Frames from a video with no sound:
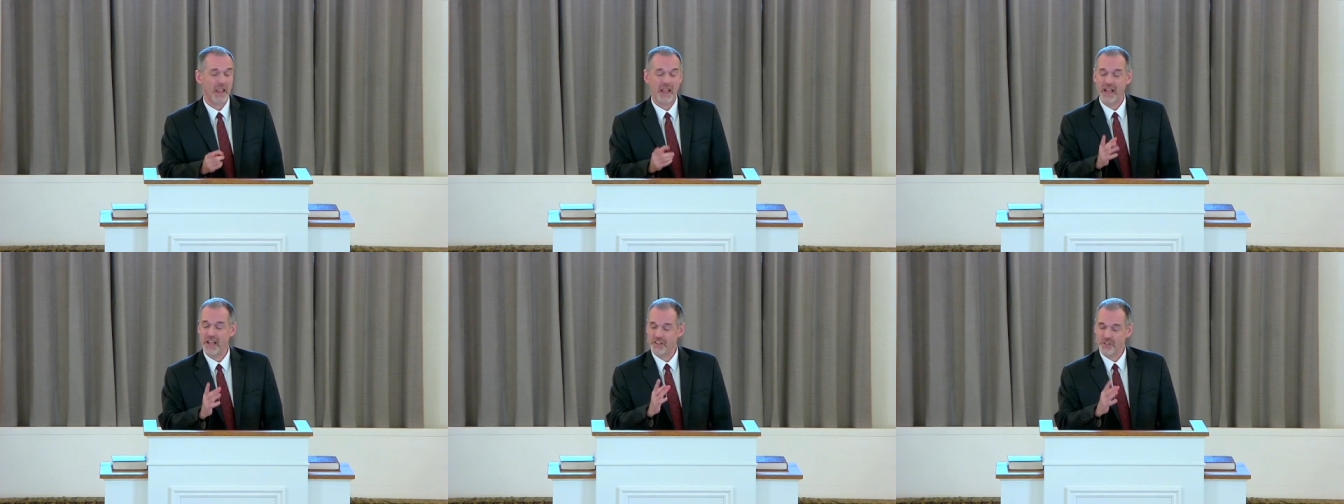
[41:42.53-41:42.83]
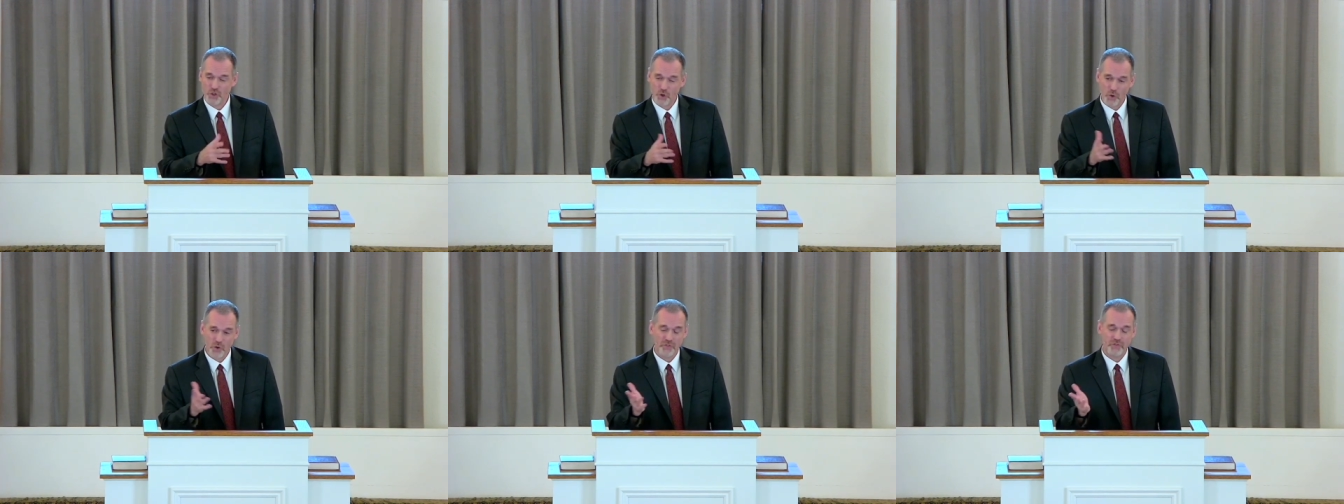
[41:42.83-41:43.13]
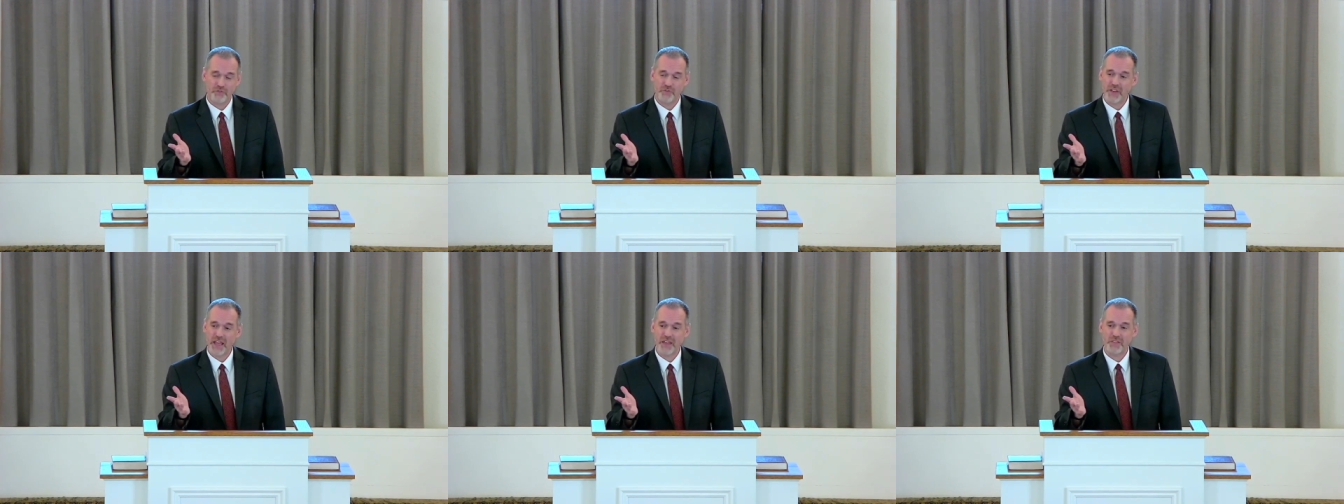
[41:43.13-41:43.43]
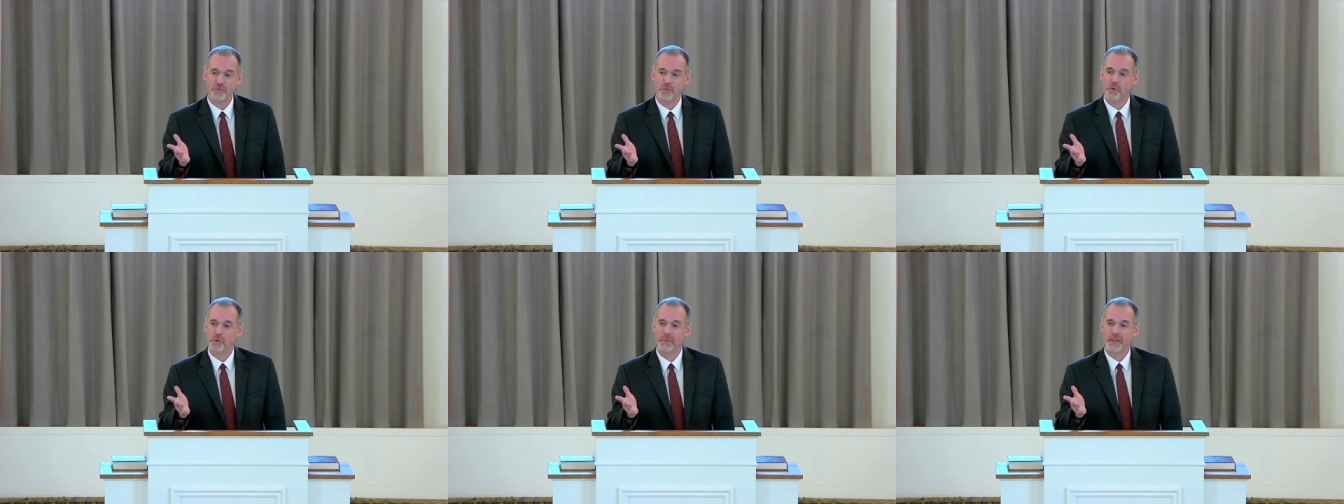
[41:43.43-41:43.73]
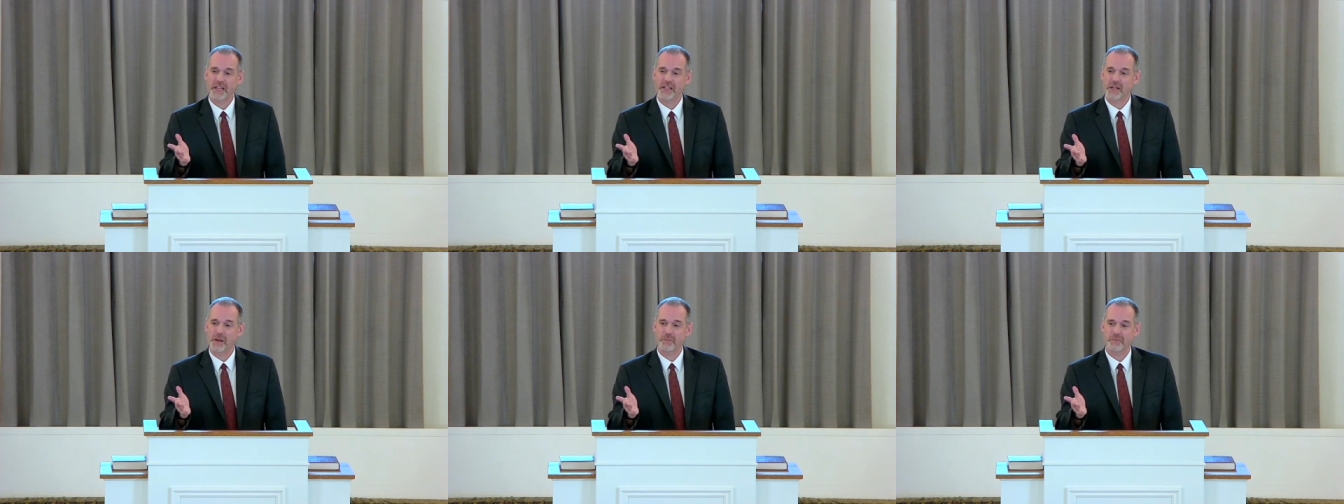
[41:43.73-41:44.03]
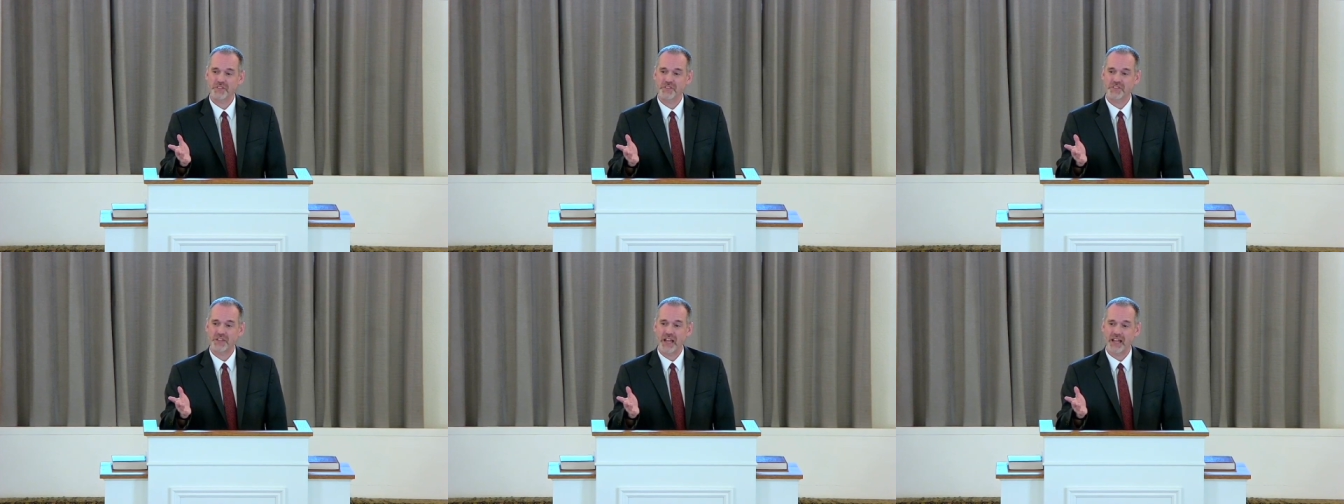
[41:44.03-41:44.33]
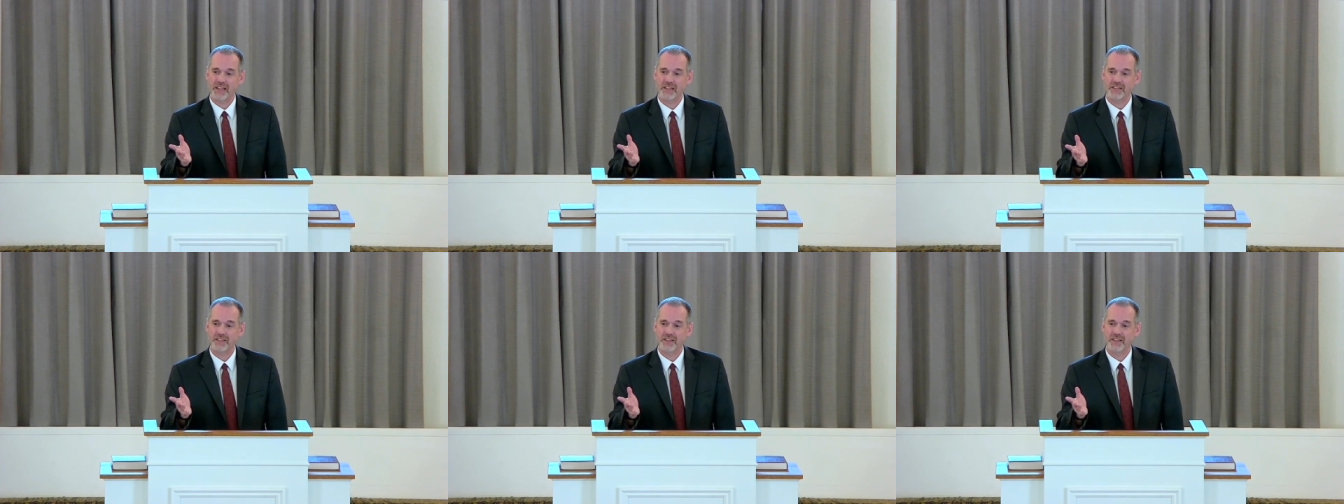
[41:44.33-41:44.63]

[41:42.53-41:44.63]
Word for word: And your faith will become sight.